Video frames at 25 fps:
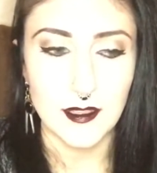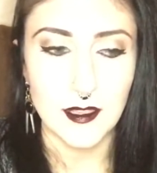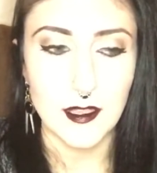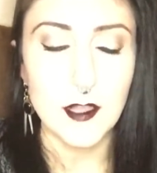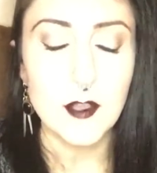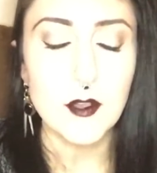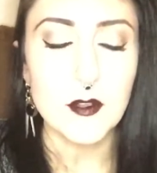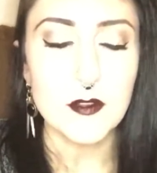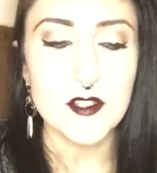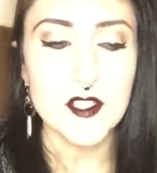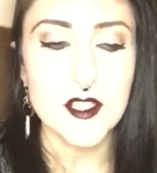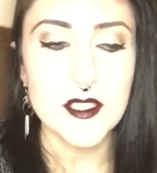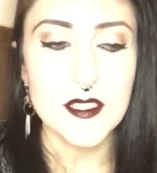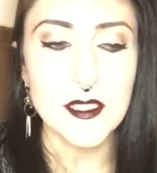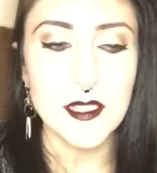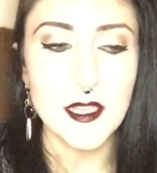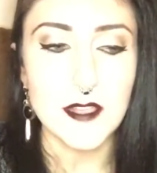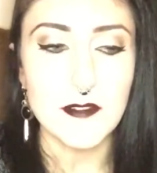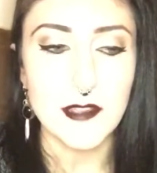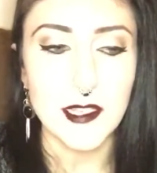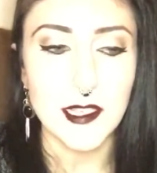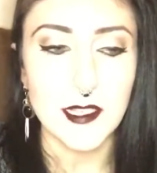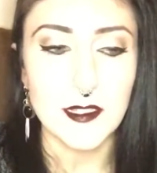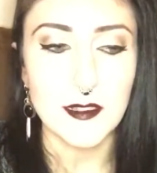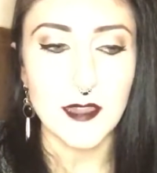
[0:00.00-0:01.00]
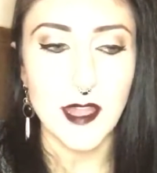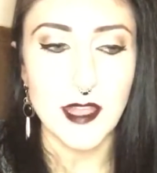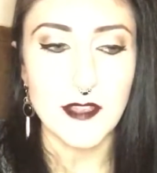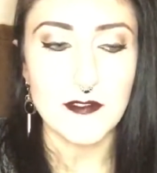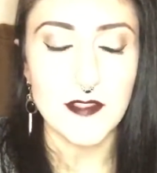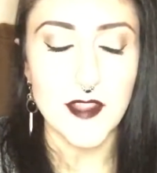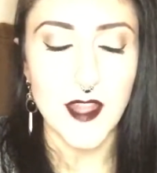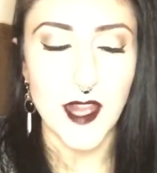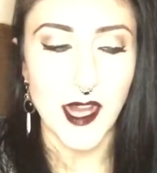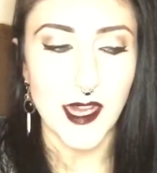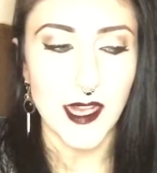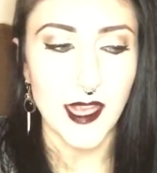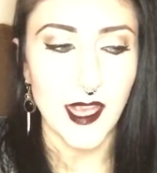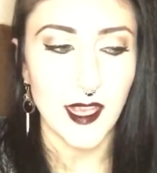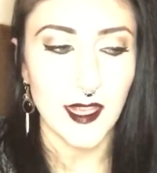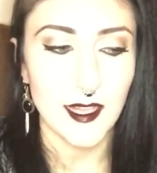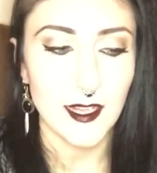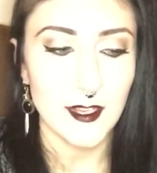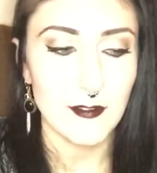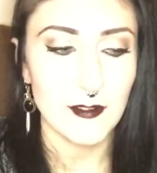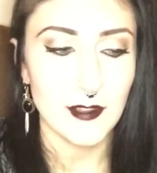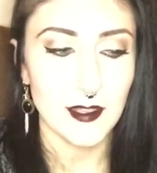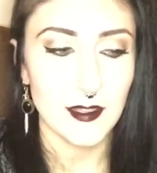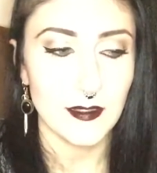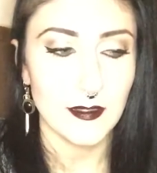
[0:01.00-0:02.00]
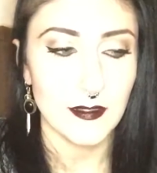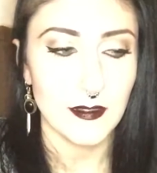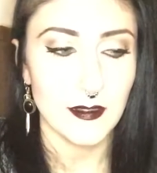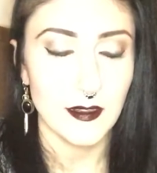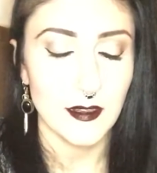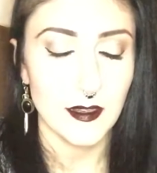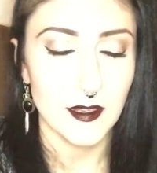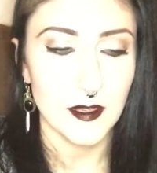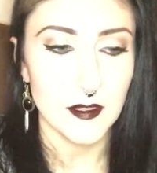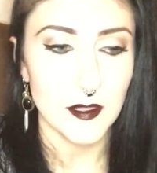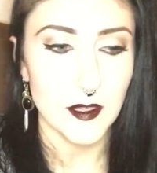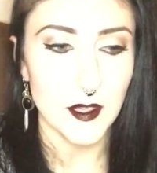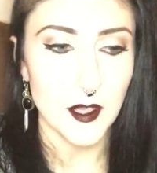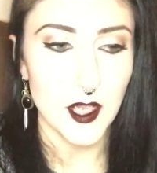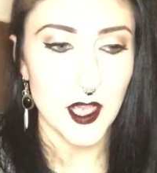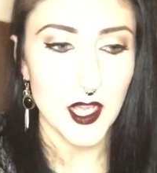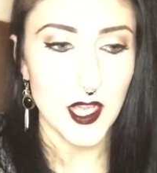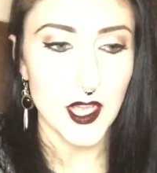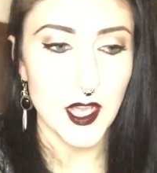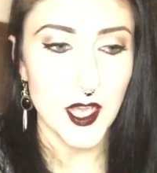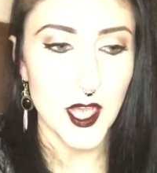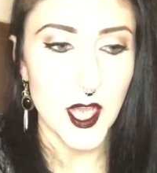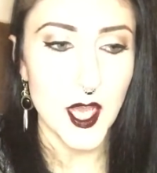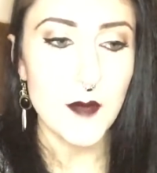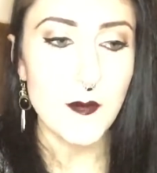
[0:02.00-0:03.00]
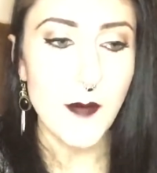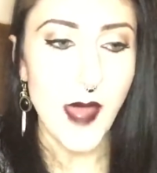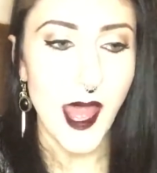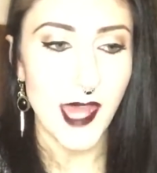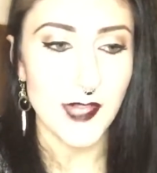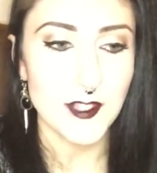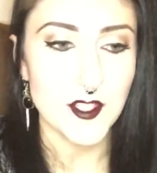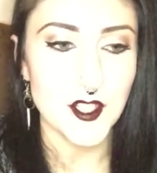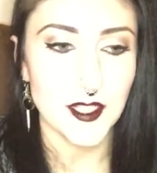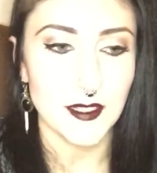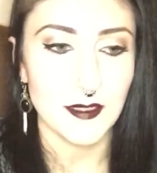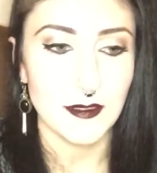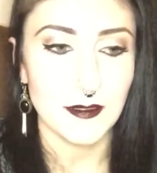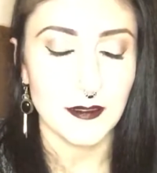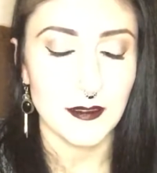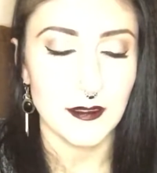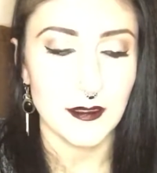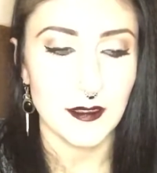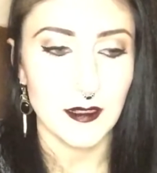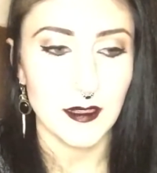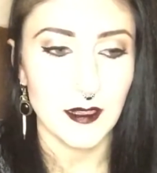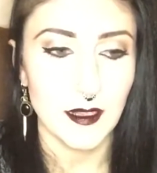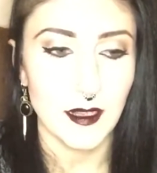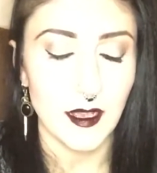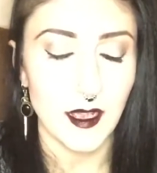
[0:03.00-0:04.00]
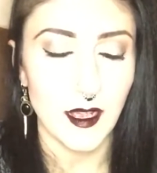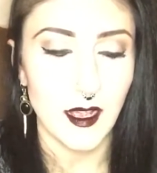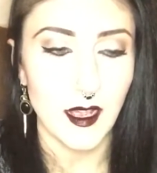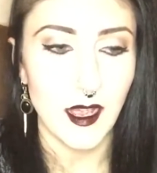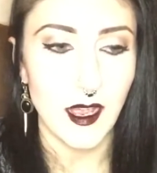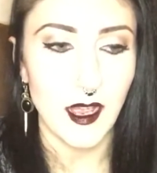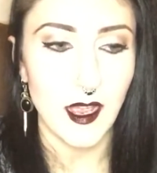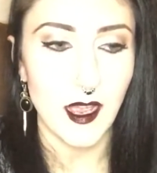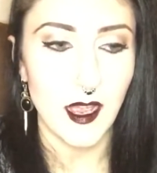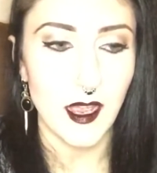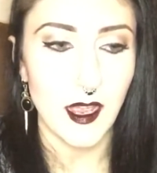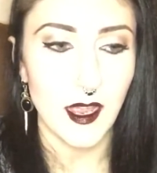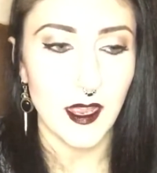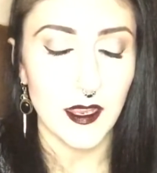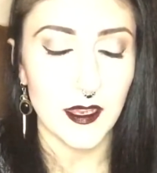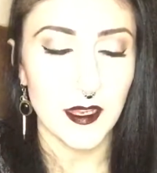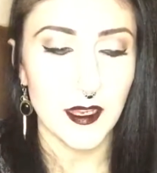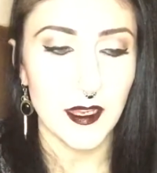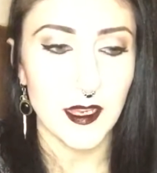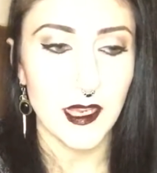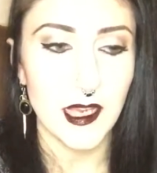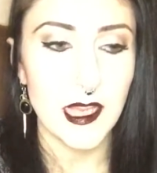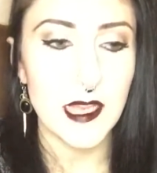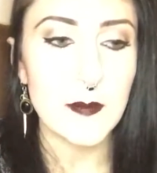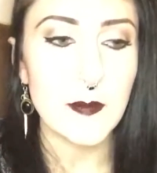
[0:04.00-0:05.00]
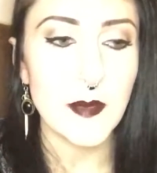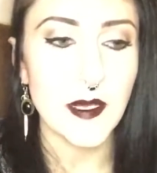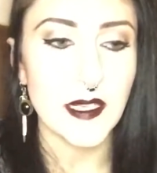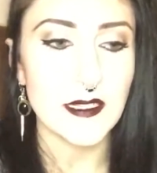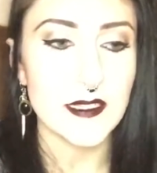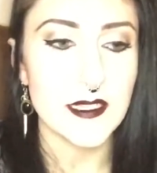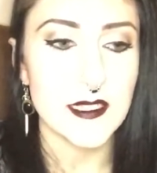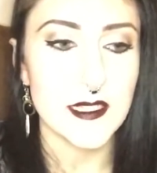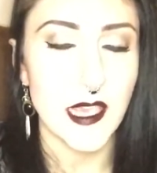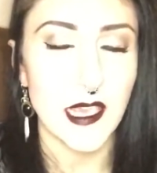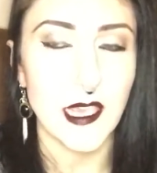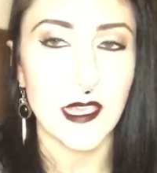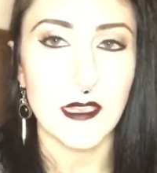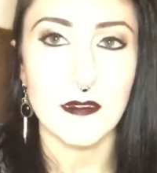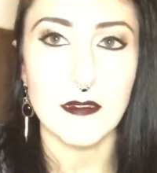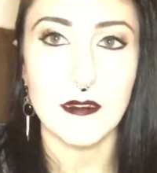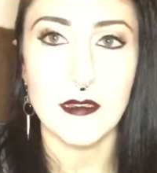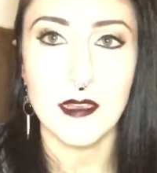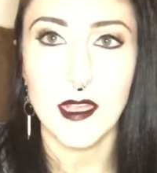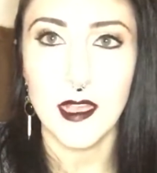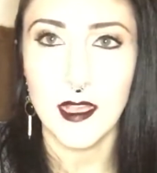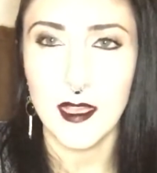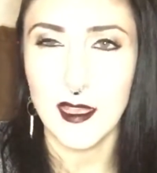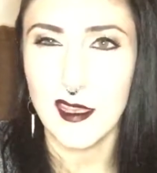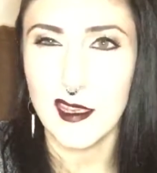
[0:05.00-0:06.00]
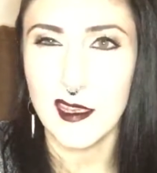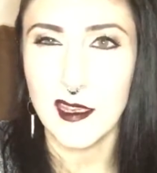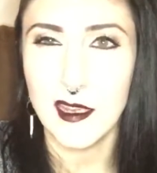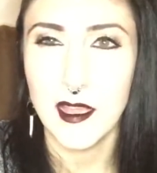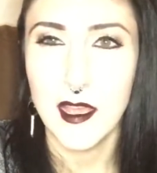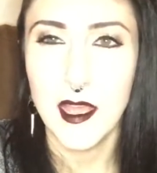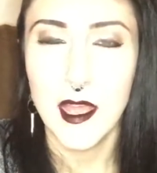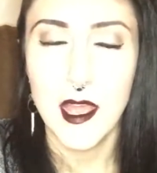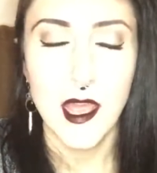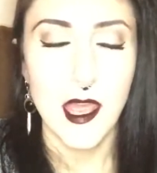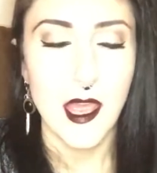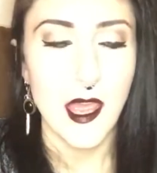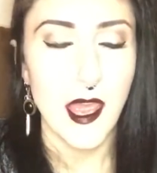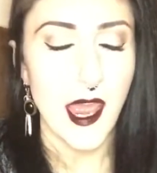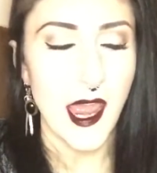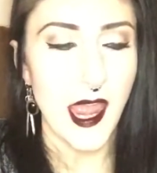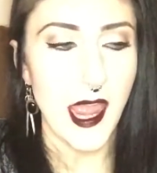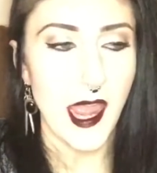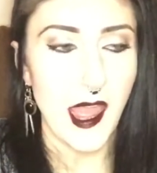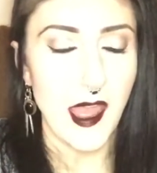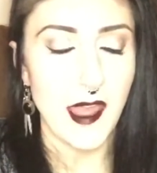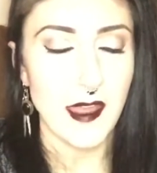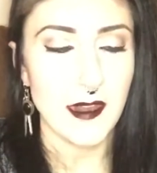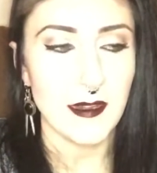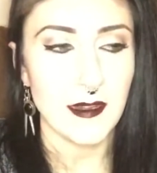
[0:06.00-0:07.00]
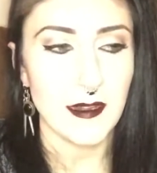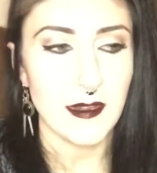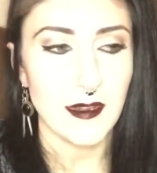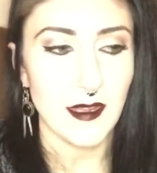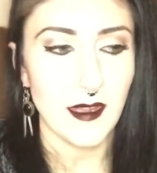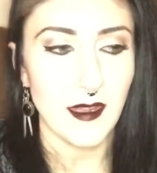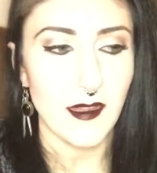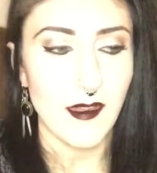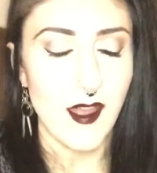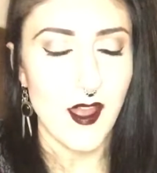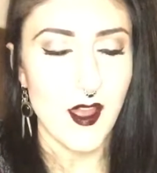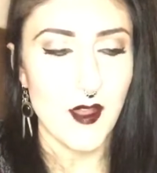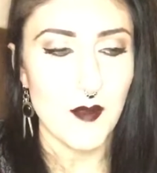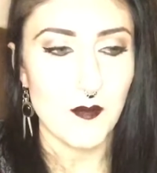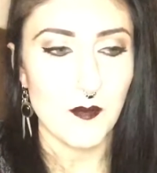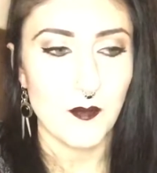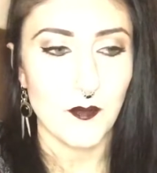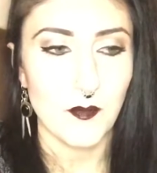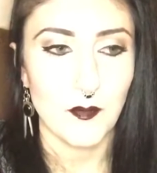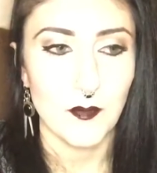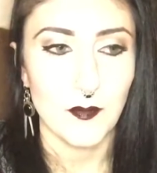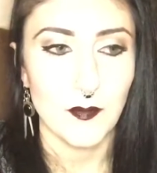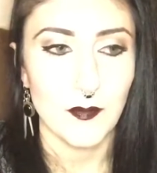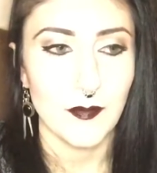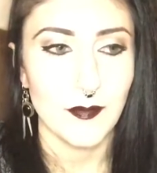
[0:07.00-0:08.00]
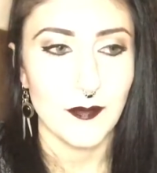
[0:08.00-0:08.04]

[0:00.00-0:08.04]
you know, just living a life that I can't even imagine keeping sane in. And um,